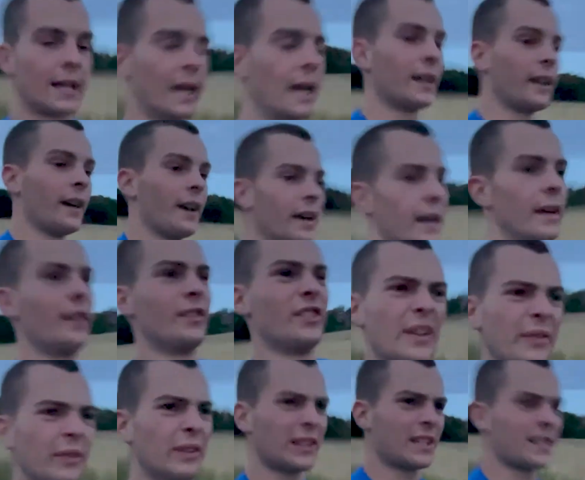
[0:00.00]

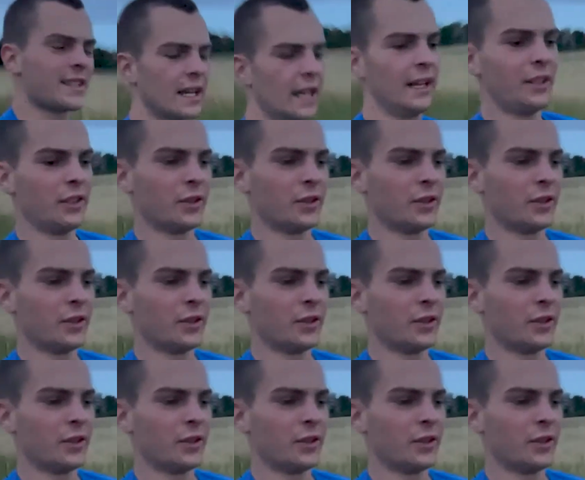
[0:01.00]
definitely starting to